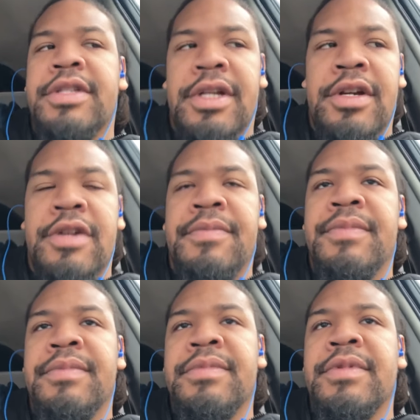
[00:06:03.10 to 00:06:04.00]
term,
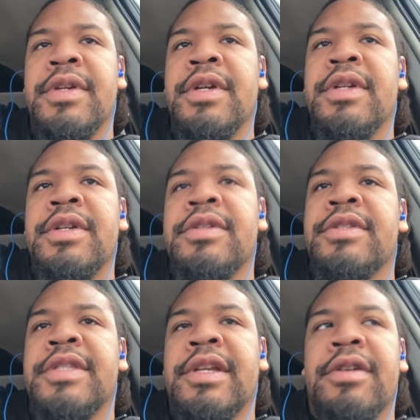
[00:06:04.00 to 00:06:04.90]

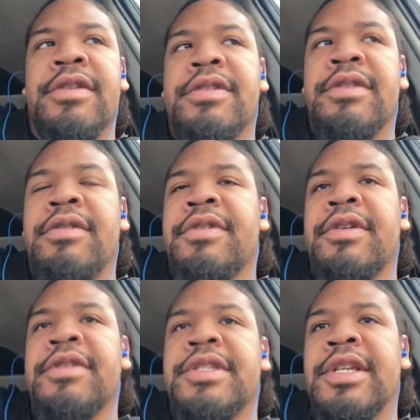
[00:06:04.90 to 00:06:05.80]
they're you know they're
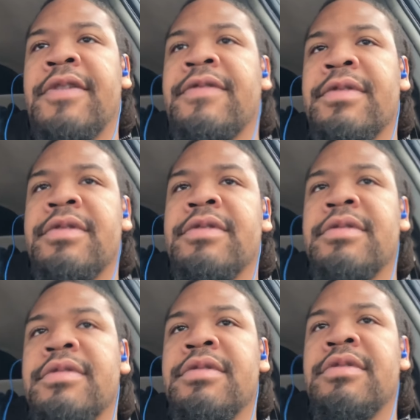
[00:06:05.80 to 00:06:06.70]
gonna suffer.
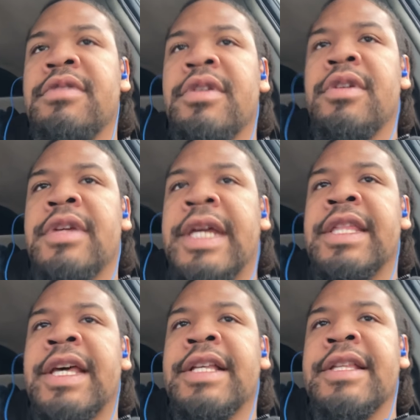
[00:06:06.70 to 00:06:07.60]

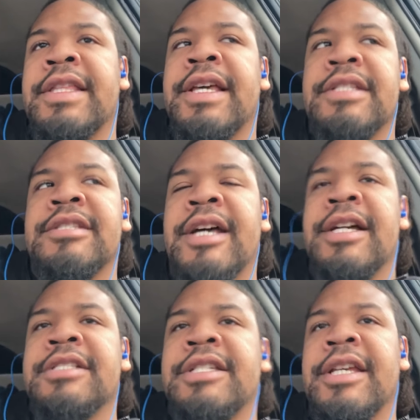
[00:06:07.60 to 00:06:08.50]
And that and that's
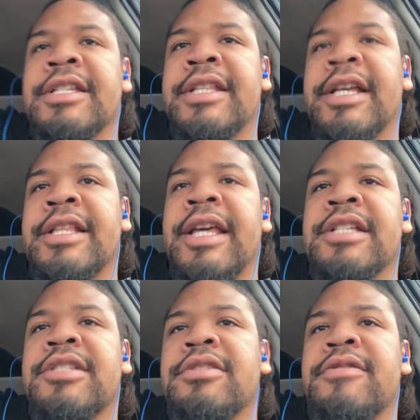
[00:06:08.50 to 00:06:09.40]
not just that
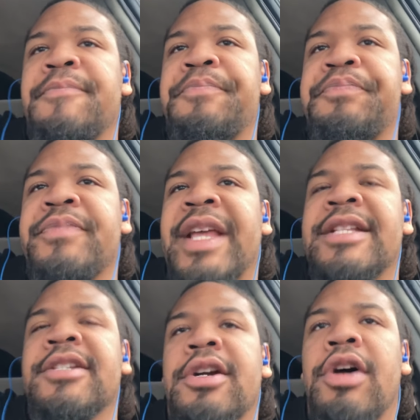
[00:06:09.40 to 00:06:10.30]
that's
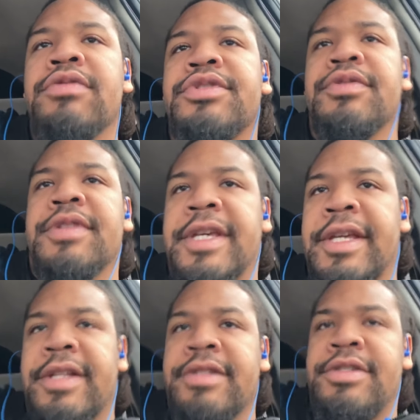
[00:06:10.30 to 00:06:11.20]
that's a culture
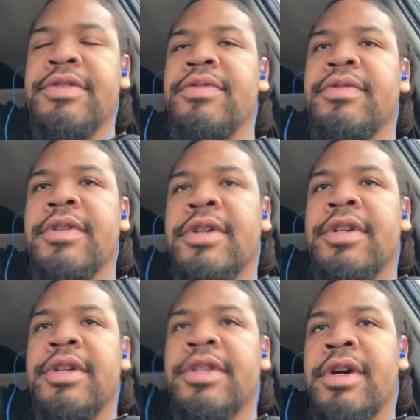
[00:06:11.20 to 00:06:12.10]
thing too,
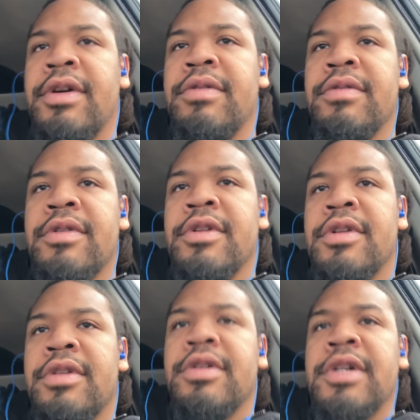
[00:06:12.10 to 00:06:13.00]
you know.
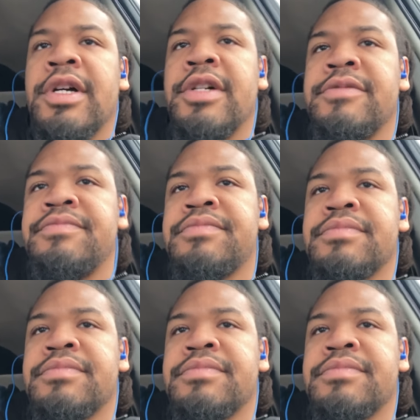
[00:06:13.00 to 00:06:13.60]
Um,